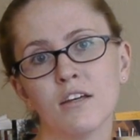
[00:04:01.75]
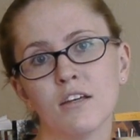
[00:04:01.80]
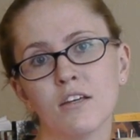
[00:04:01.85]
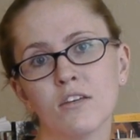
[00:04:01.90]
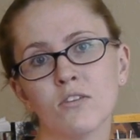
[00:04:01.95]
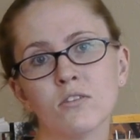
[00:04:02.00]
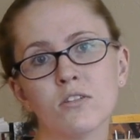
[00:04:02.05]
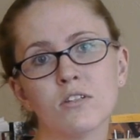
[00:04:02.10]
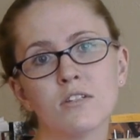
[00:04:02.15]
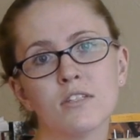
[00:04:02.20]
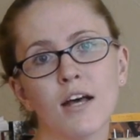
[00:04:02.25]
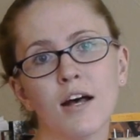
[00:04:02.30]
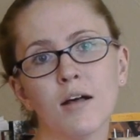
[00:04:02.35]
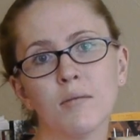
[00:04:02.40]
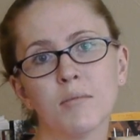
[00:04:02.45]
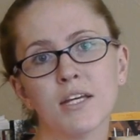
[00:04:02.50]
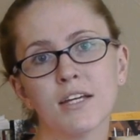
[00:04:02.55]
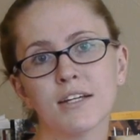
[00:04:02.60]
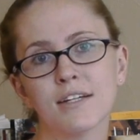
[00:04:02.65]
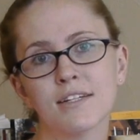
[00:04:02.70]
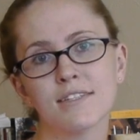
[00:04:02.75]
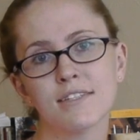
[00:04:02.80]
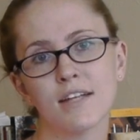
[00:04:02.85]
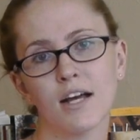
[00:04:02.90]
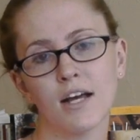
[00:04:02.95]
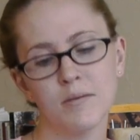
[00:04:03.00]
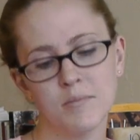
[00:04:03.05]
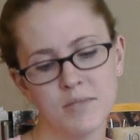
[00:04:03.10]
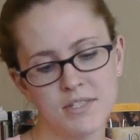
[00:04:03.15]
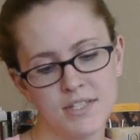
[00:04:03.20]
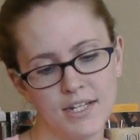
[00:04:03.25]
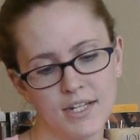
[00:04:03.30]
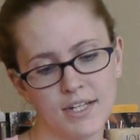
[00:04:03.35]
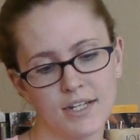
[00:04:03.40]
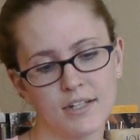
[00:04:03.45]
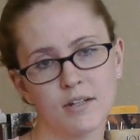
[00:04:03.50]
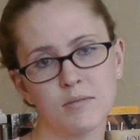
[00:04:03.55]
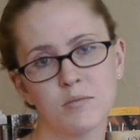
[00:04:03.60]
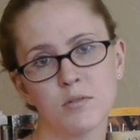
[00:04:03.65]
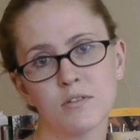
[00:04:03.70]
You should tell me, because I'm sick
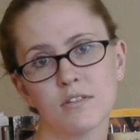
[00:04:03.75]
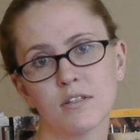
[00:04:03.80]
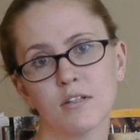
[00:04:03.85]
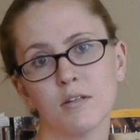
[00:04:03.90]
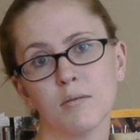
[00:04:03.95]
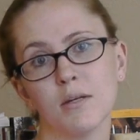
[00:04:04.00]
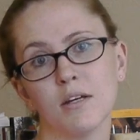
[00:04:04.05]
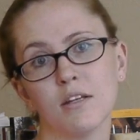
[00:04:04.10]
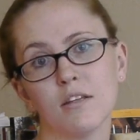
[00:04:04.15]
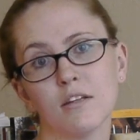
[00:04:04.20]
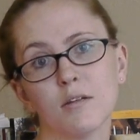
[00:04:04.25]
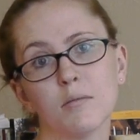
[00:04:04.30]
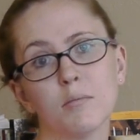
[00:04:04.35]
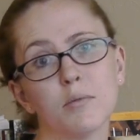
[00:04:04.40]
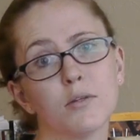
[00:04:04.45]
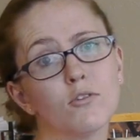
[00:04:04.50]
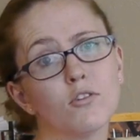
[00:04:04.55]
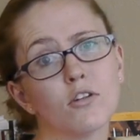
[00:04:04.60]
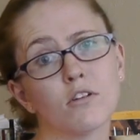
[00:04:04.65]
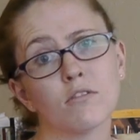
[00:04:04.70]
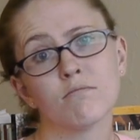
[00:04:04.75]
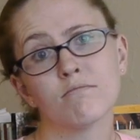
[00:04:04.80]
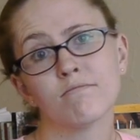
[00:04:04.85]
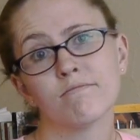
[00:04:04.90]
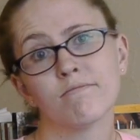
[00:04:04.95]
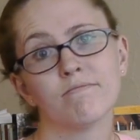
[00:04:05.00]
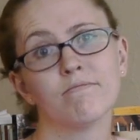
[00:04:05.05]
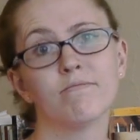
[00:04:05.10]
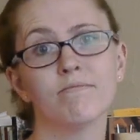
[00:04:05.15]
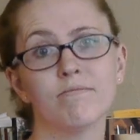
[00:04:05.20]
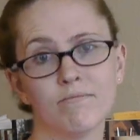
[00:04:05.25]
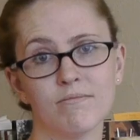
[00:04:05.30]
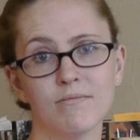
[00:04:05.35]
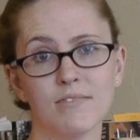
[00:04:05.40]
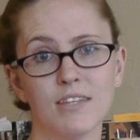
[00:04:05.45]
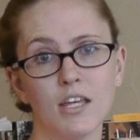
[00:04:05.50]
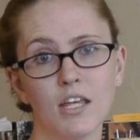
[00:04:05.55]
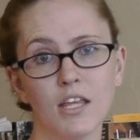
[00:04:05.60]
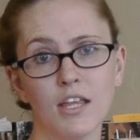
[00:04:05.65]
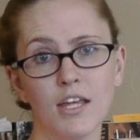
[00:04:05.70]
and I'm just going to be on the computer.
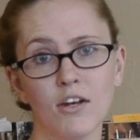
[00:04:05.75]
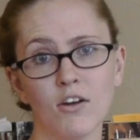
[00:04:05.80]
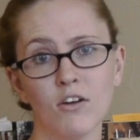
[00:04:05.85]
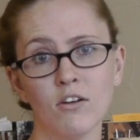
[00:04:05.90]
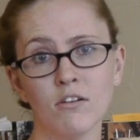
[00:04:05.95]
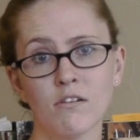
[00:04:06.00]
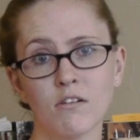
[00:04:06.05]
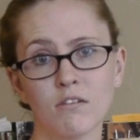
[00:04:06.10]
See you later.